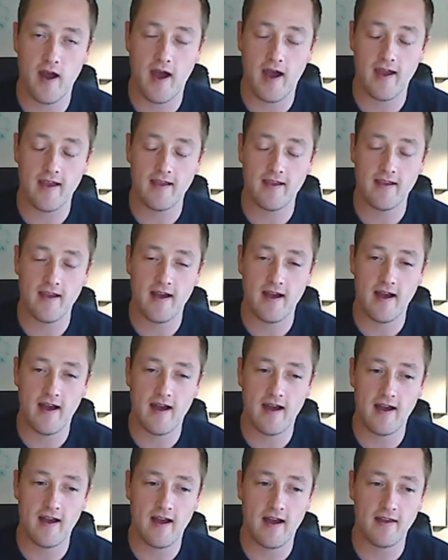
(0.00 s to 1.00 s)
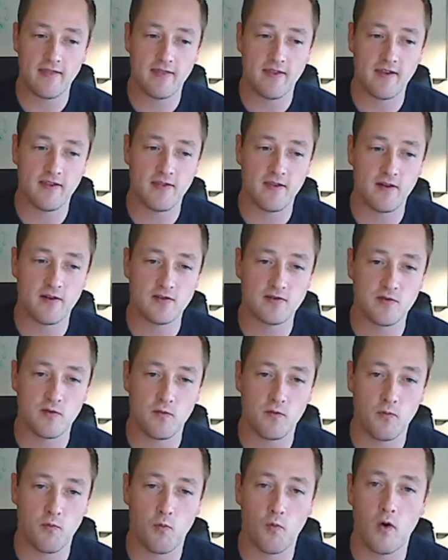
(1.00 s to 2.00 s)
I think there's
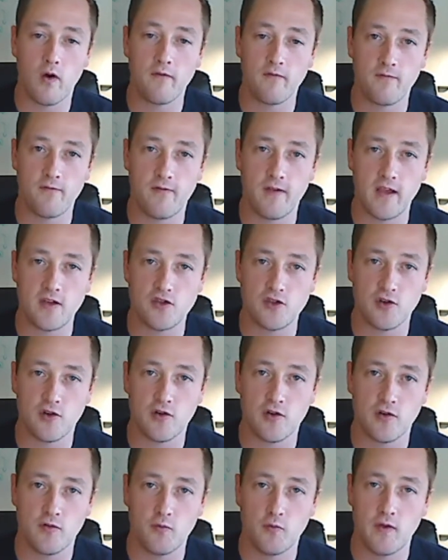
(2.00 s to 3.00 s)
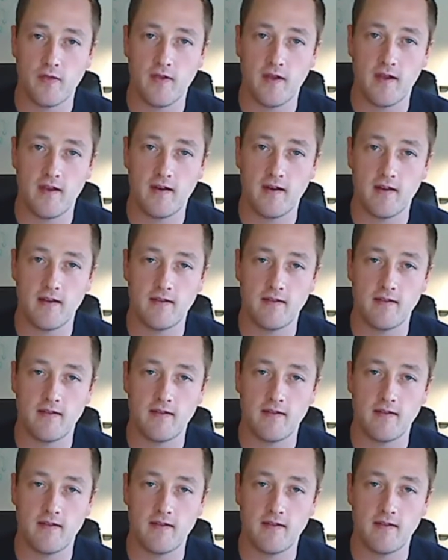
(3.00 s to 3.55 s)
one feature within